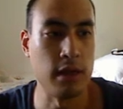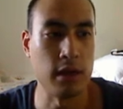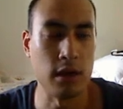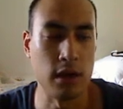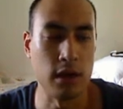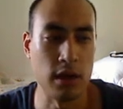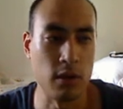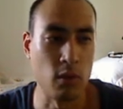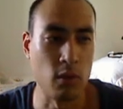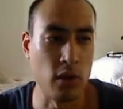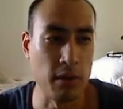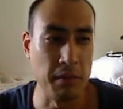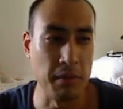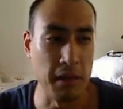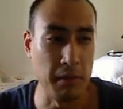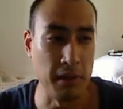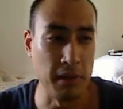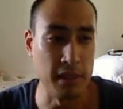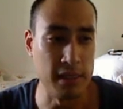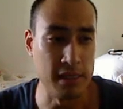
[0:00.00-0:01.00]
all right, I want to be
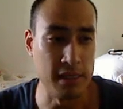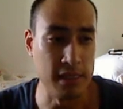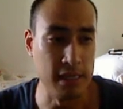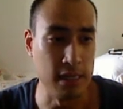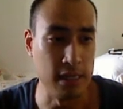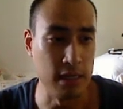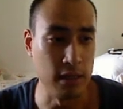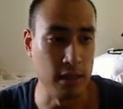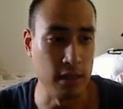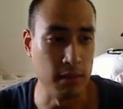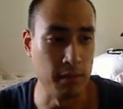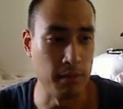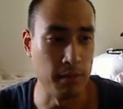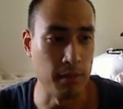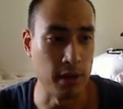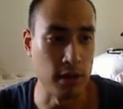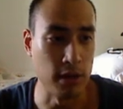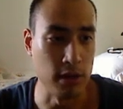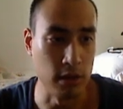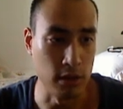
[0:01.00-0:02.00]
able to see it a little bit
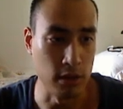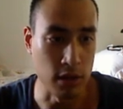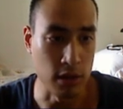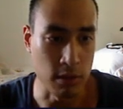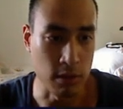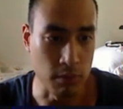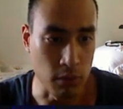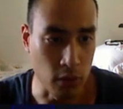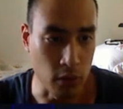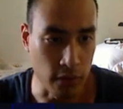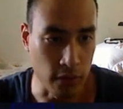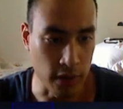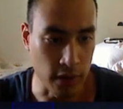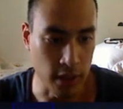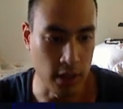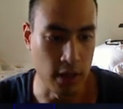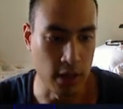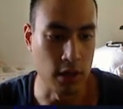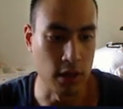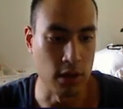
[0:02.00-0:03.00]
better. You know, you can move it
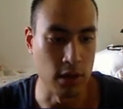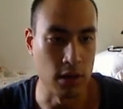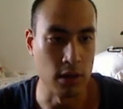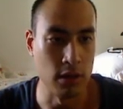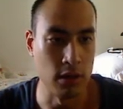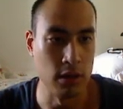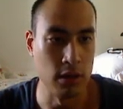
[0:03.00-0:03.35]
here.